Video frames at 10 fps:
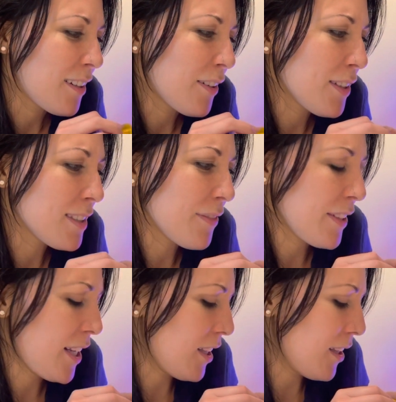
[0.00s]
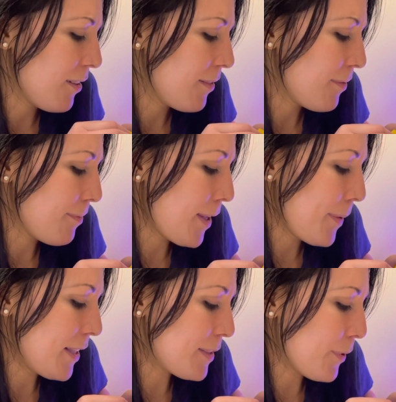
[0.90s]
Or is it vanilla?
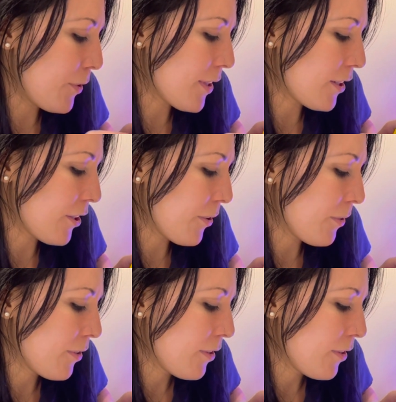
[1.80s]
Maybe it's both, I don't know.